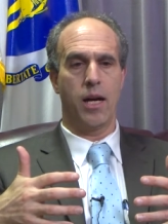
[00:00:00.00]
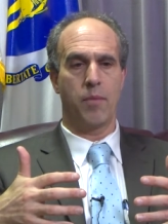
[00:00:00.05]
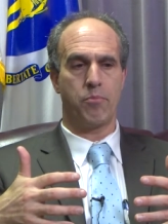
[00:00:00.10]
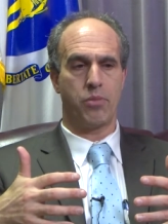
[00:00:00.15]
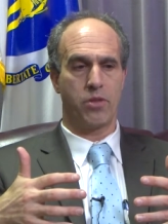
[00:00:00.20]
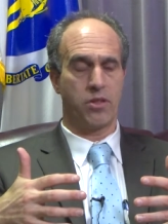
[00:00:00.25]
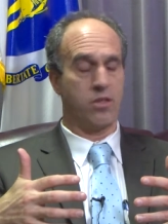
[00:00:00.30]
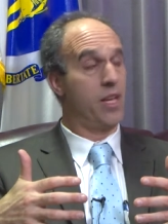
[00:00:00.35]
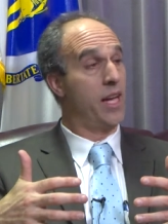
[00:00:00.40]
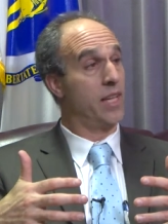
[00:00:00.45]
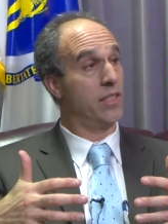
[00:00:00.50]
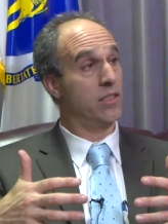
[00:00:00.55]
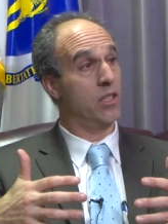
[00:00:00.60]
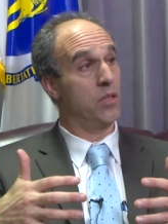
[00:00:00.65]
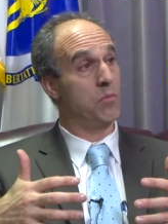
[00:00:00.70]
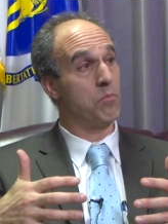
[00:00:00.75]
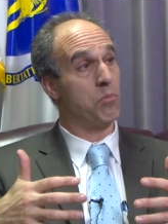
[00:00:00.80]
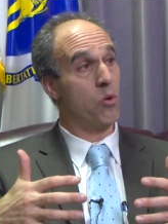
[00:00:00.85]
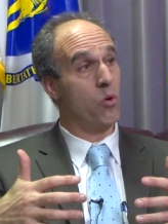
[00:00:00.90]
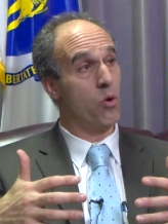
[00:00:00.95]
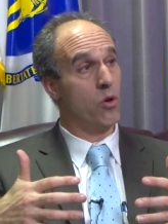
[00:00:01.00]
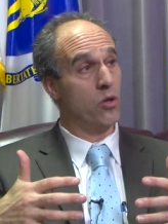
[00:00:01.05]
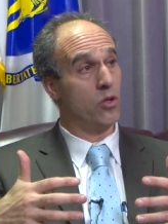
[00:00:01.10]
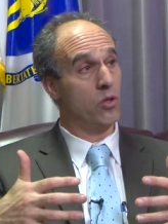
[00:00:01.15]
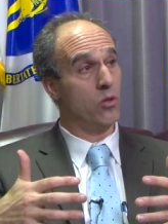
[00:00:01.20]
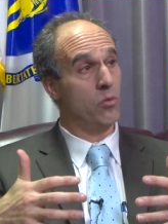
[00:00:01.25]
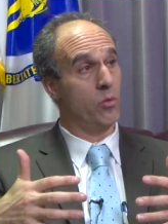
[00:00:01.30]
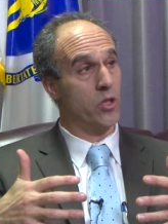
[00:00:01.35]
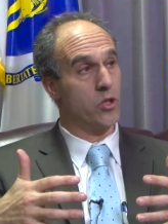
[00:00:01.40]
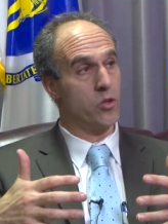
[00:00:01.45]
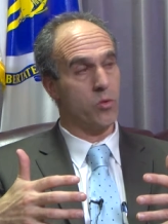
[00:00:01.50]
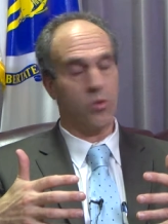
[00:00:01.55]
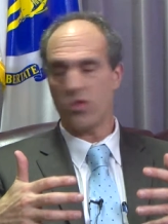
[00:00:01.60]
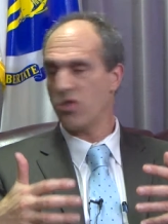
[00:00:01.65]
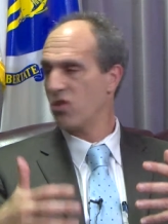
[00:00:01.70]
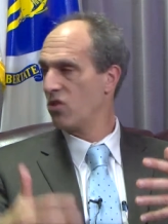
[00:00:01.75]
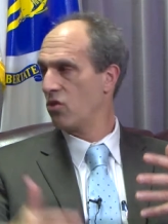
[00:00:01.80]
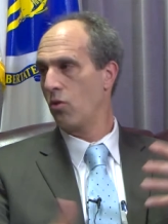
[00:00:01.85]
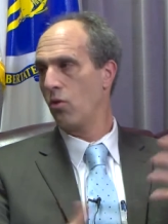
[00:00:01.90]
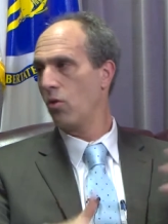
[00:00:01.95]
protected portal, which will
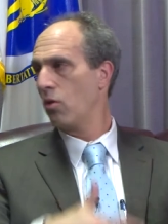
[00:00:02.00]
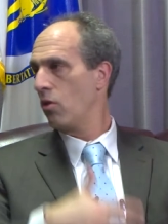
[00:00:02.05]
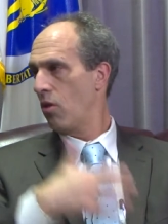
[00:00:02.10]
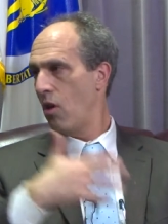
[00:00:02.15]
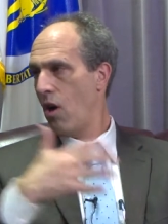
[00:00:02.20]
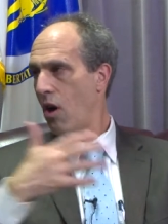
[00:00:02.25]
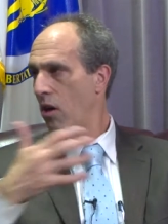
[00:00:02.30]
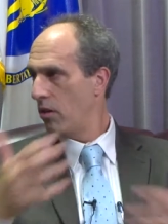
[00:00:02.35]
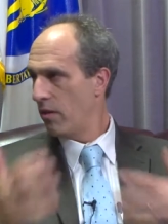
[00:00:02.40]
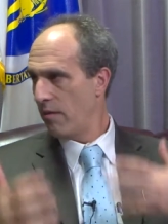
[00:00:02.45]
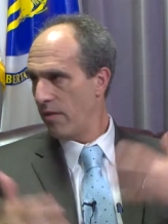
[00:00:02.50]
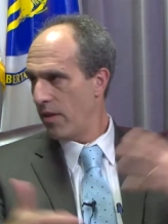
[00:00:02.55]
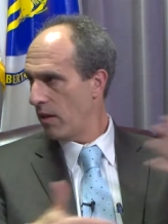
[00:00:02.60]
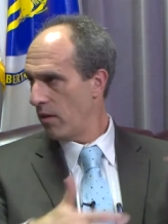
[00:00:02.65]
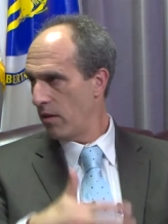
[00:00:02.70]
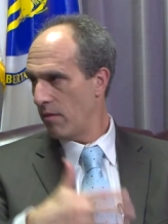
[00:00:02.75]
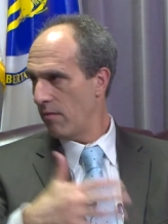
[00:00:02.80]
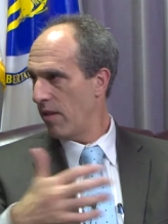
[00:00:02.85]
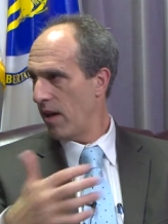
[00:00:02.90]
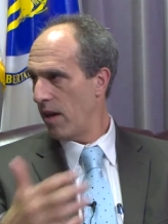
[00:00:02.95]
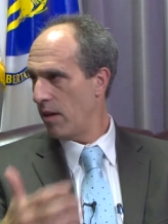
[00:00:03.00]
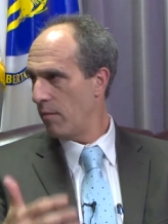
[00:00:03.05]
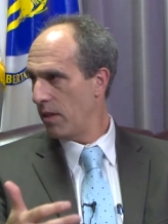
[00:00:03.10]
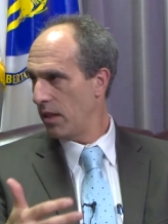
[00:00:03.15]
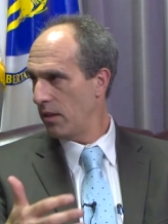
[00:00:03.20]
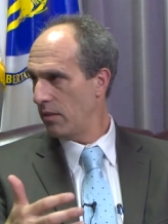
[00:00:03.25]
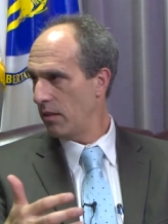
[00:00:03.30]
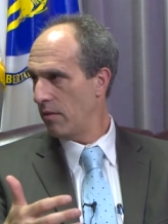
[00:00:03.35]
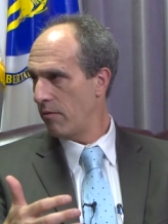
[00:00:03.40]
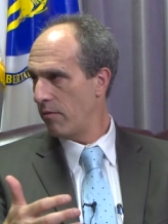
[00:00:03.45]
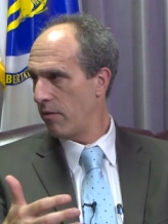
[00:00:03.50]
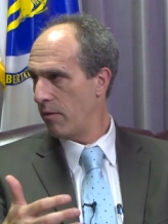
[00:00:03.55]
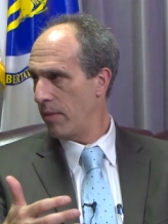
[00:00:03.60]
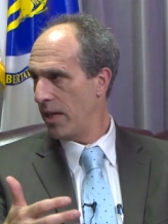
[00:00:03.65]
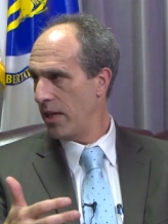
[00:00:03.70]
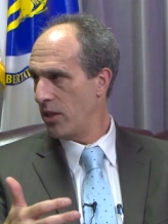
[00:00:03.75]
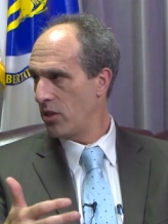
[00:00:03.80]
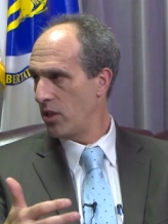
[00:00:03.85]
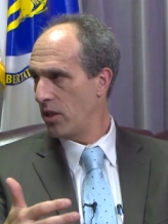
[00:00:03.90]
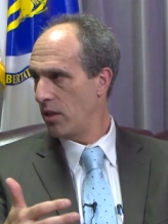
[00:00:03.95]
store all of their environmental
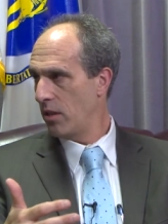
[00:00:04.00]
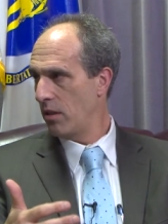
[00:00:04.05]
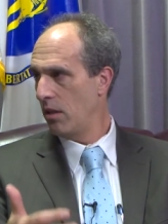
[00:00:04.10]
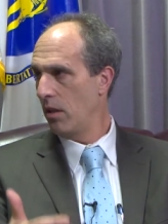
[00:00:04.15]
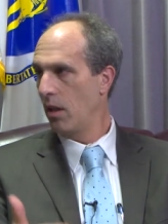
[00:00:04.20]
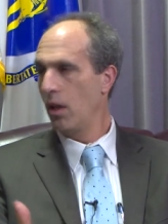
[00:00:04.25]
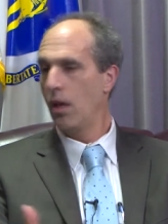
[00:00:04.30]
information.